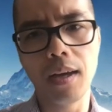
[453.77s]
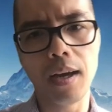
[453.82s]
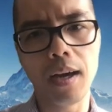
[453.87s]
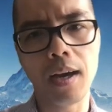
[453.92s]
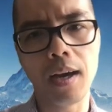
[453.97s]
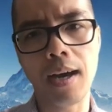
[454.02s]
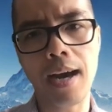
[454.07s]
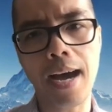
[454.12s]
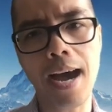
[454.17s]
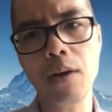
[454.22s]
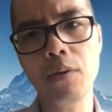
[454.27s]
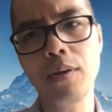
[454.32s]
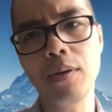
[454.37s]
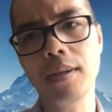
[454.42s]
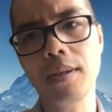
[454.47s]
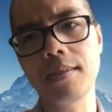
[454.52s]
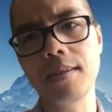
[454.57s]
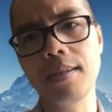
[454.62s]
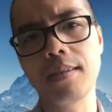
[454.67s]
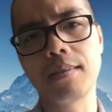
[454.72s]
How
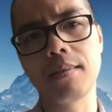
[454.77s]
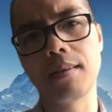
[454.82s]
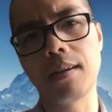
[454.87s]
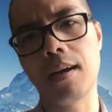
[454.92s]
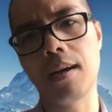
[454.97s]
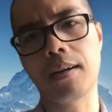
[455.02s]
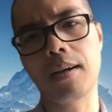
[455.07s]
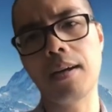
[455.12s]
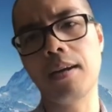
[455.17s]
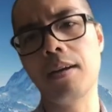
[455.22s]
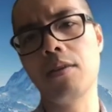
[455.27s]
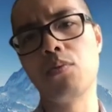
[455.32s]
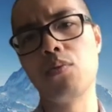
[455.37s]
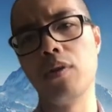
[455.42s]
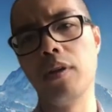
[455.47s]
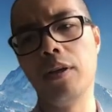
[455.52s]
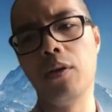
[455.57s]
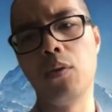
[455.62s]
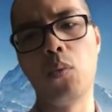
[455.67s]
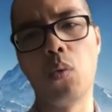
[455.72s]
does it kind of
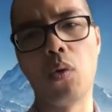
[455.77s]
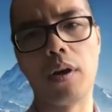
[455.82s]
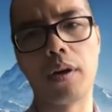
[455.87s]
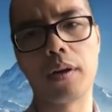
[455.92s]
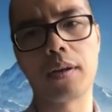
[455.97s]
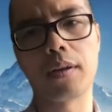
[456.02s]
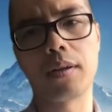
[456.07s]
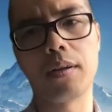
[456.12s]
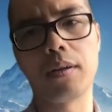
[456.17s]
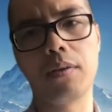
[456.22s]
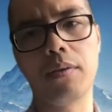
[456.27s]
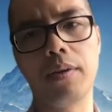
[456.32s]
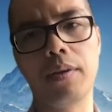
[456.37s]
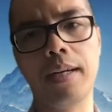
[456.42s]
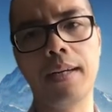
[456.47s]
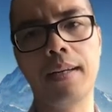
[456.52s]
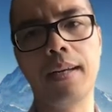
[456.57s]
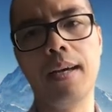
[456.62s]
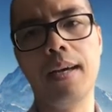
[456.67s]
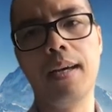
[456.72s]
really work,
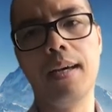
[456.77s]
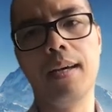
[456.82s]
right?